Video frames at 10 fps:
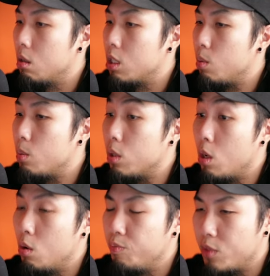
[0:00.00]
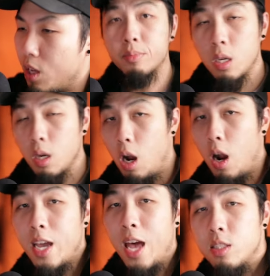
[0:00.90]
People know. Okay. All
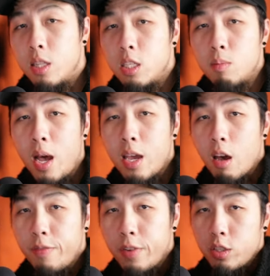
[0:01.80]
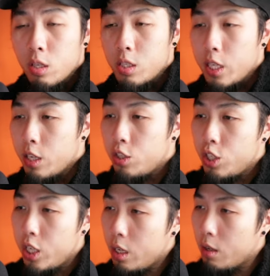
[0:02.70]
right, guys, this is my official T H
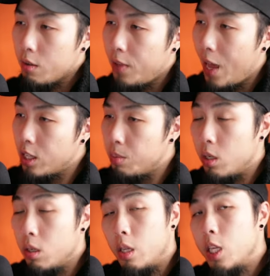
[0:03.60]
G flagship tier list.